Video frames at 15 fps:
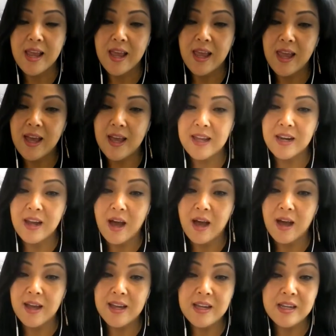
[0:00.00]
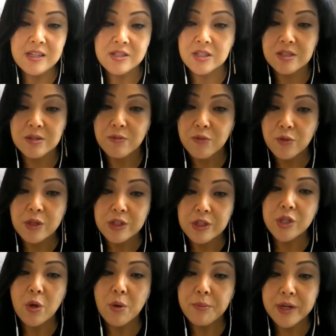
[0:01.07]
And I just
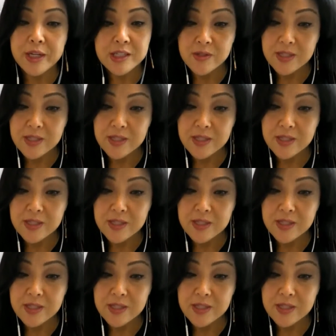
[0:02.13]
so impressed with